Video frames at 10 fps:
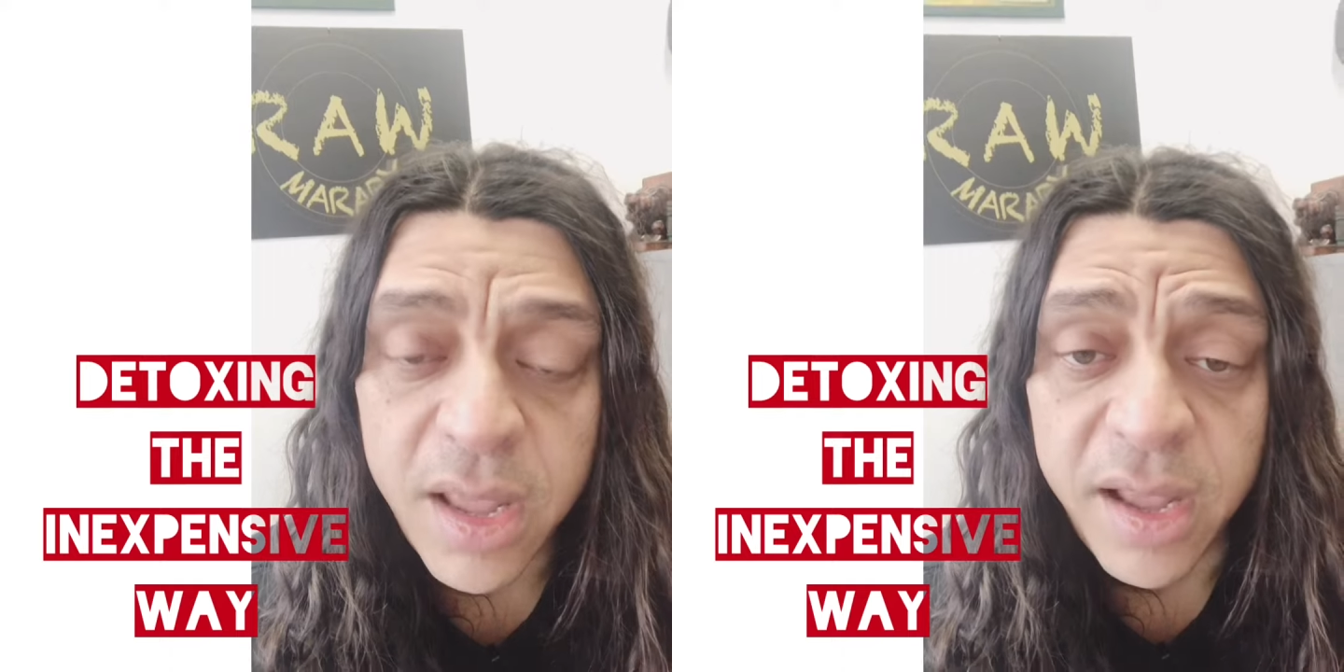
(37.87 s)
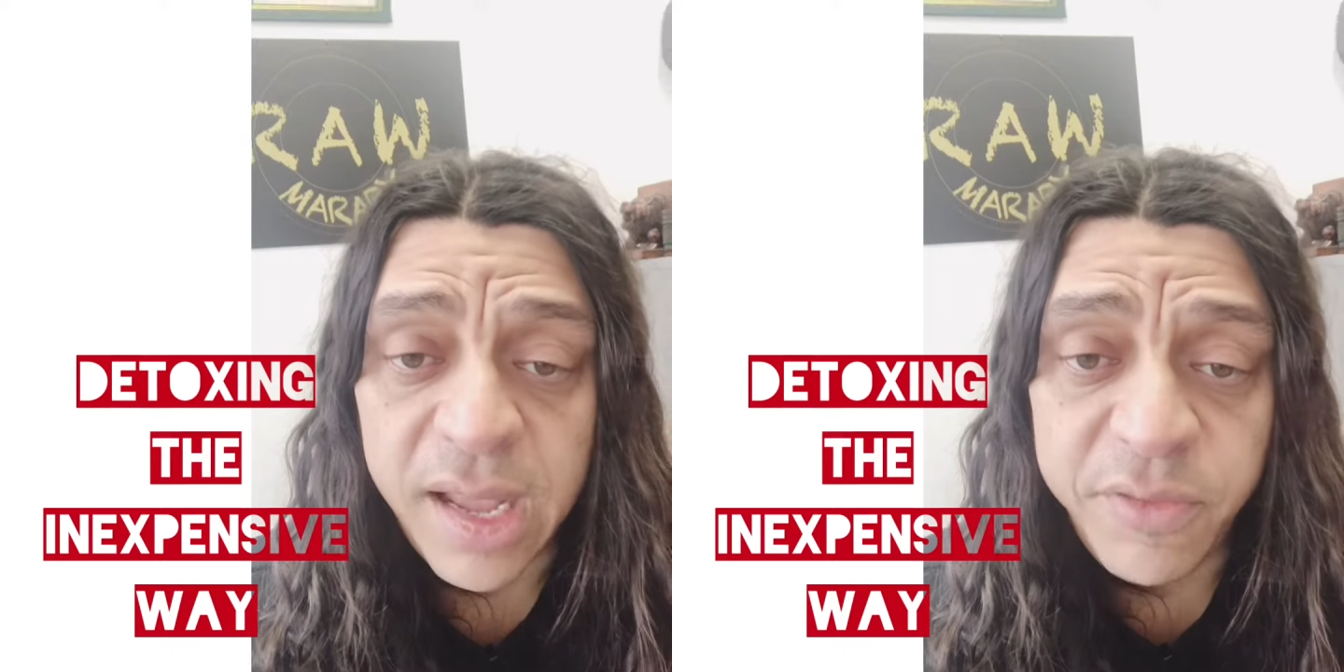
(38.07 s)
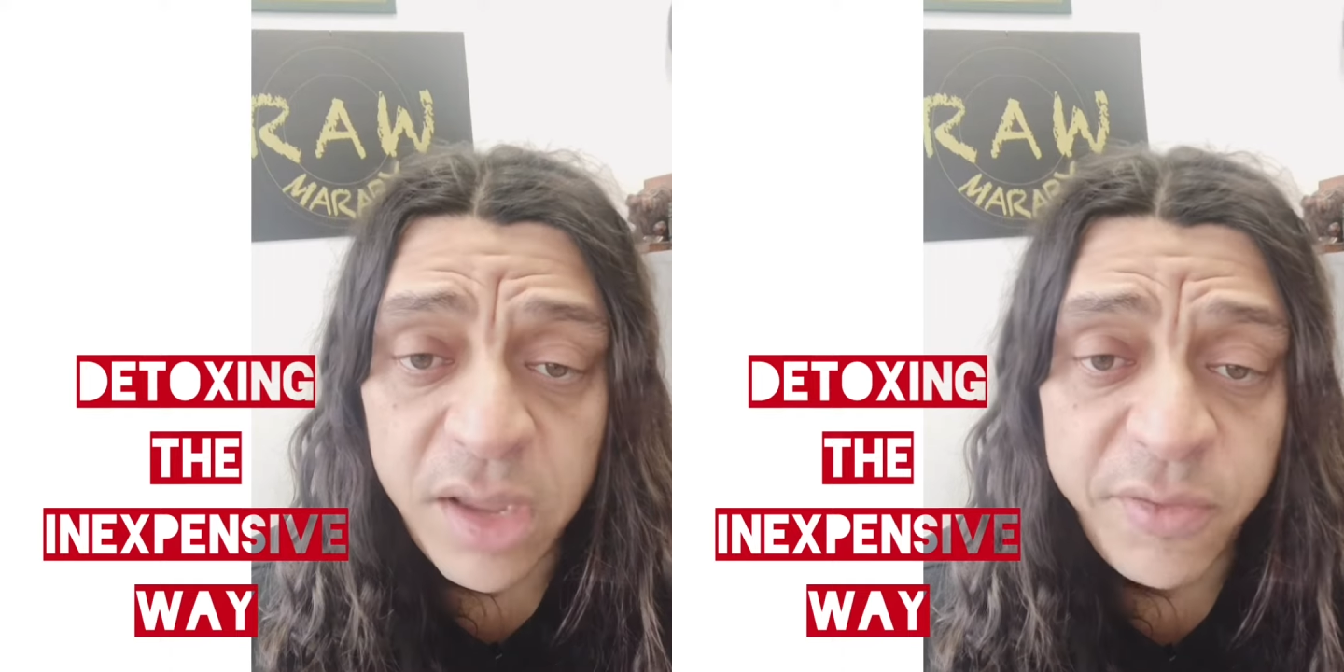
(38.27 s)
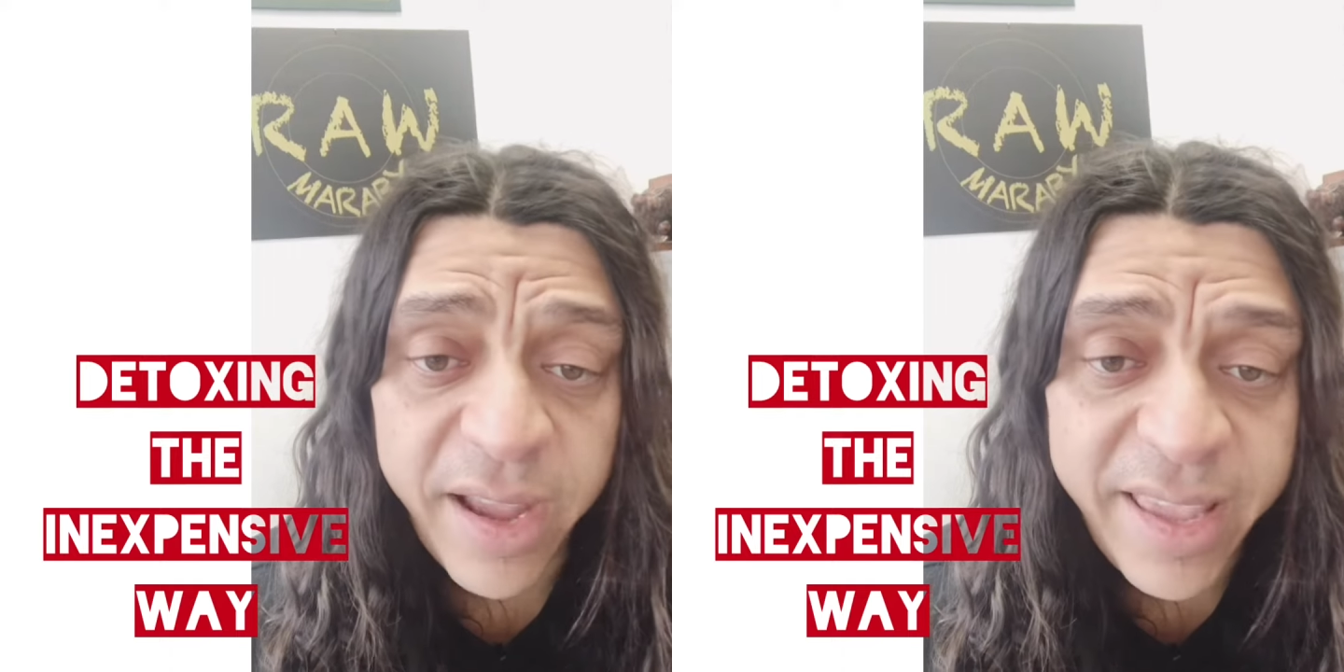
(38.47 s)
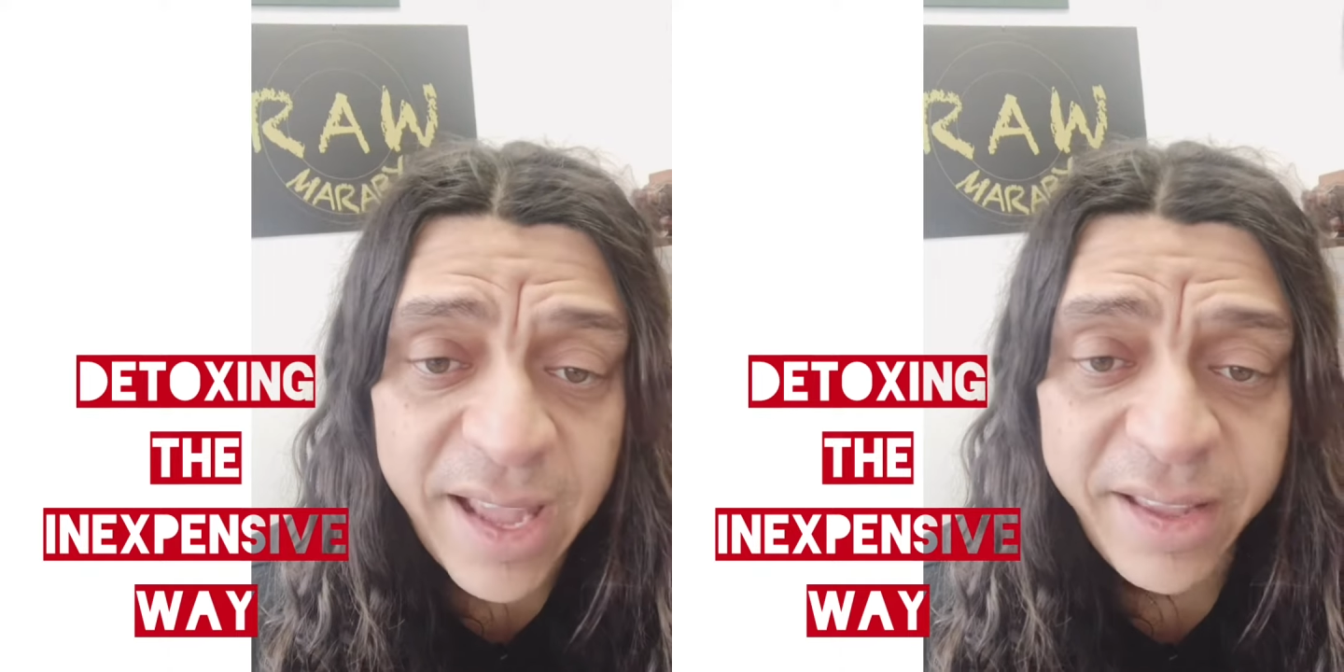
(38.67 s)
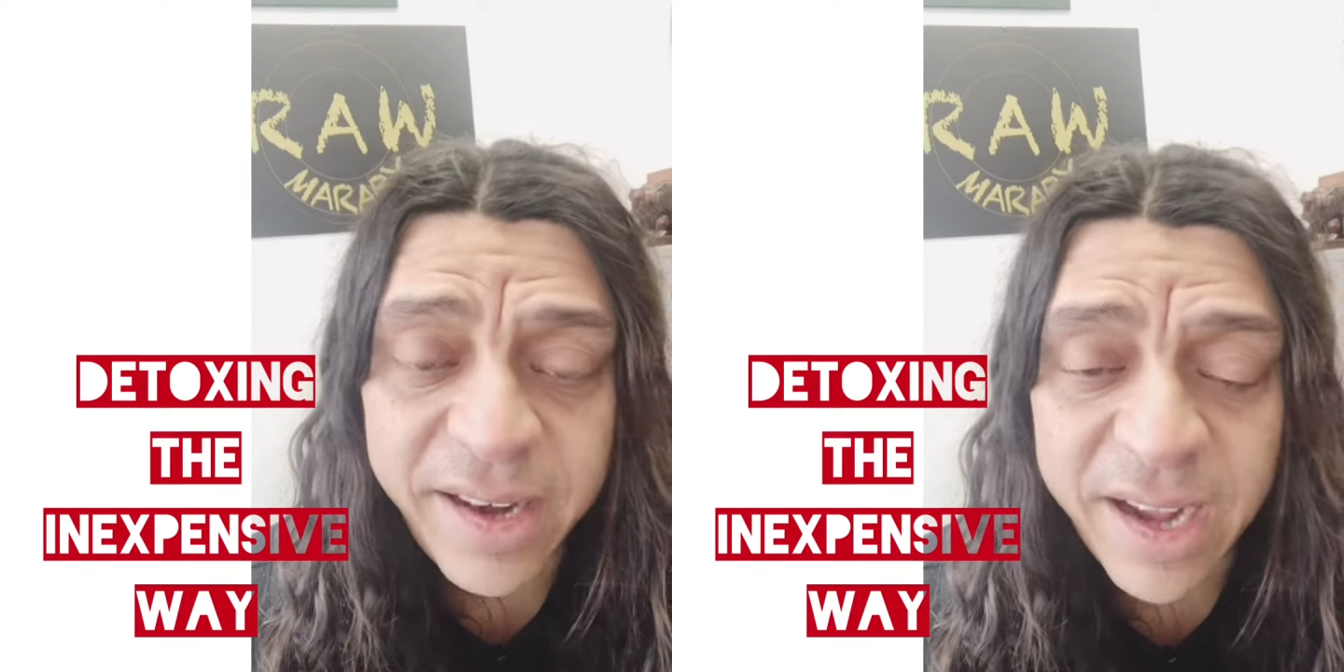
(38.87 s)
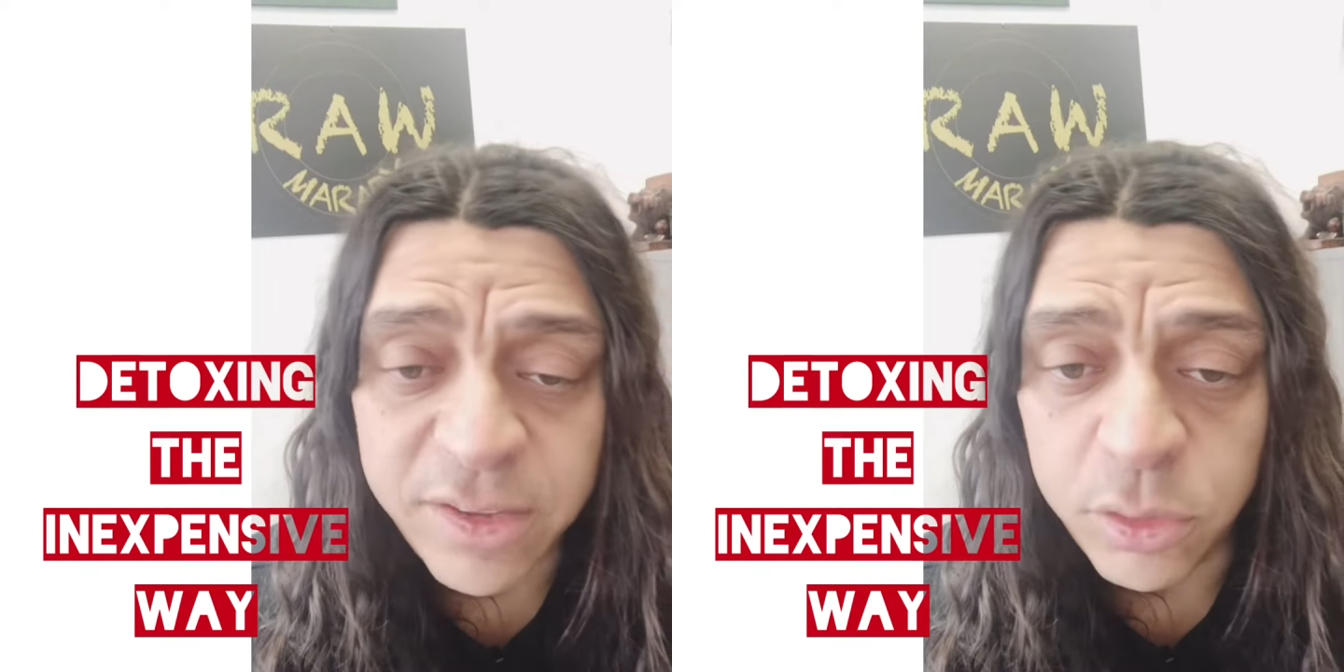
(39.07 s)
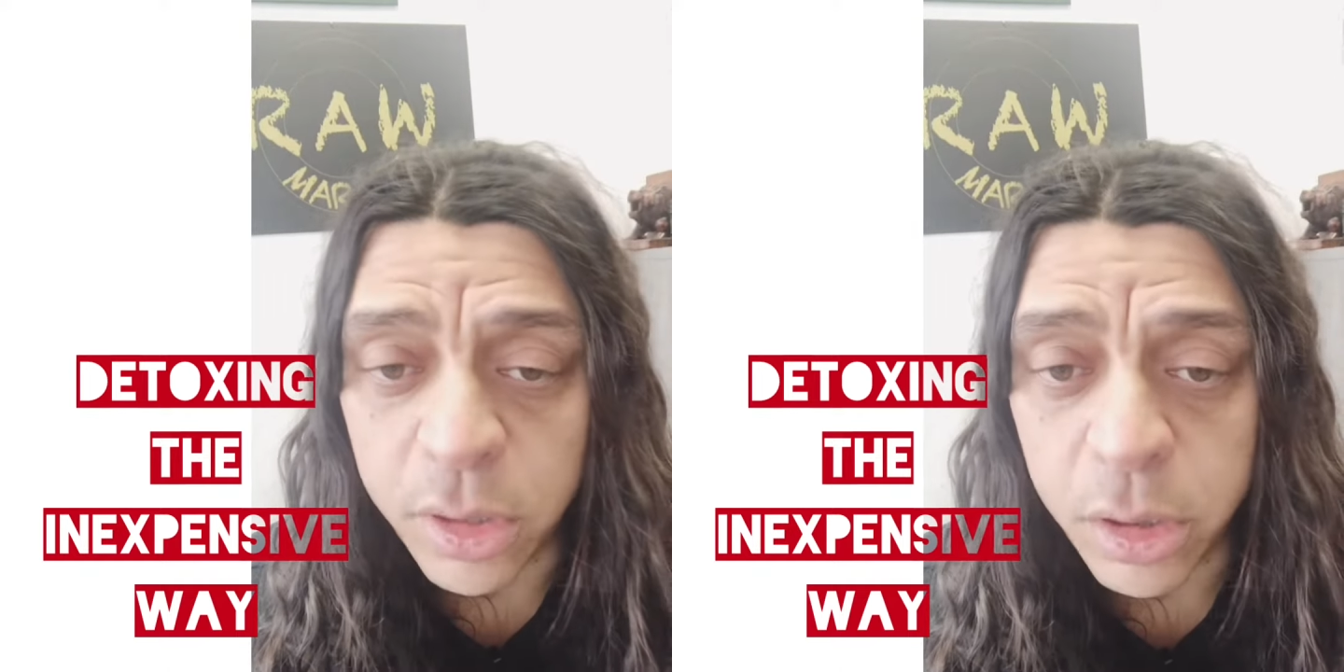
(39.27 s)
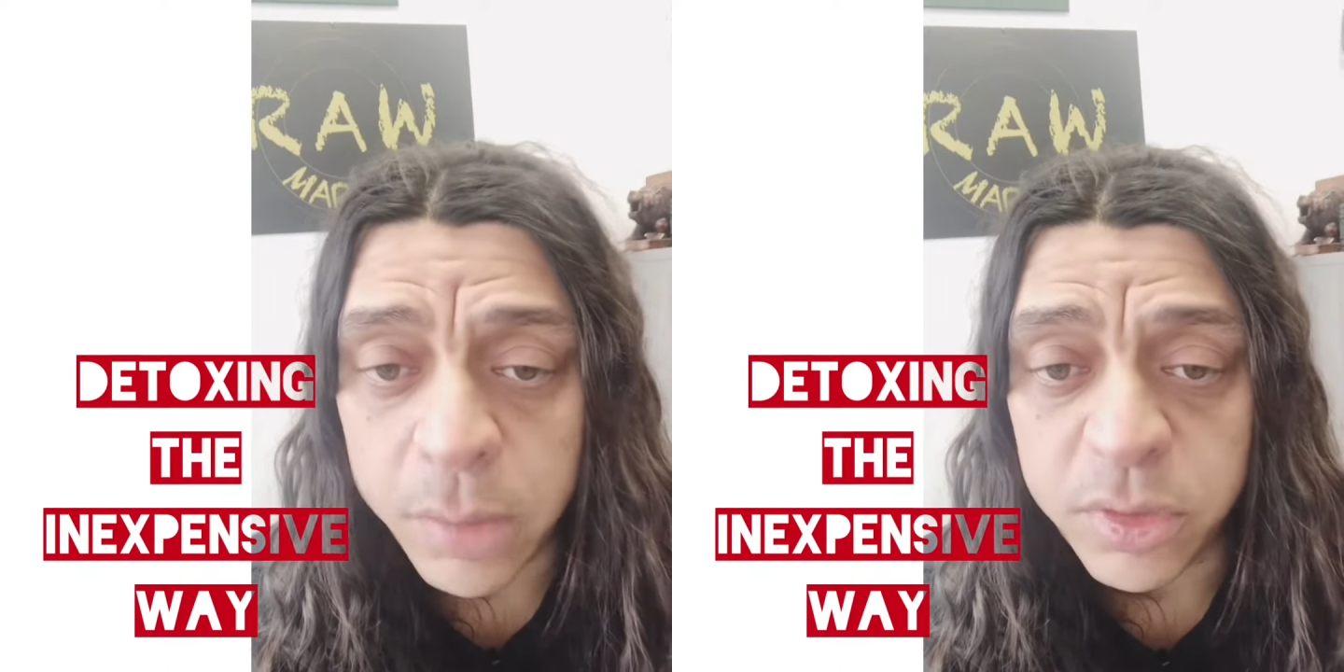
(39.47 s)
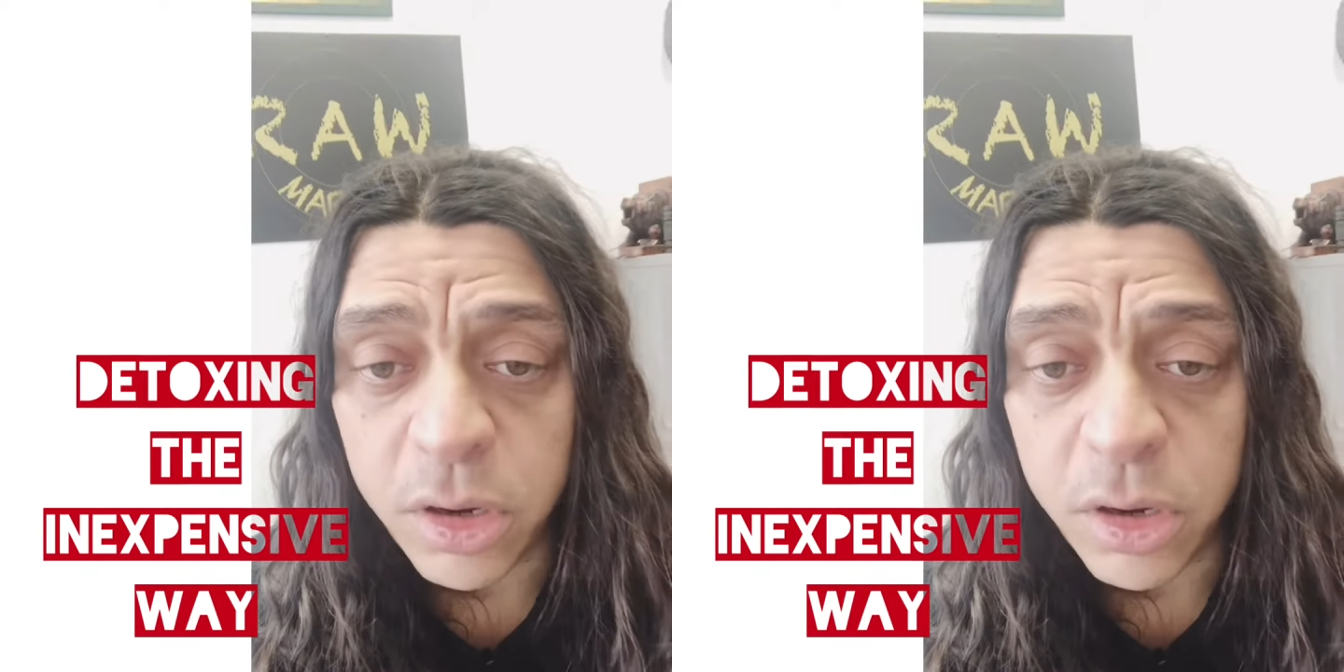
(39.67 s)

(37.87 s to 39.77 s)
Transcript: If, if I can get access to the herbs,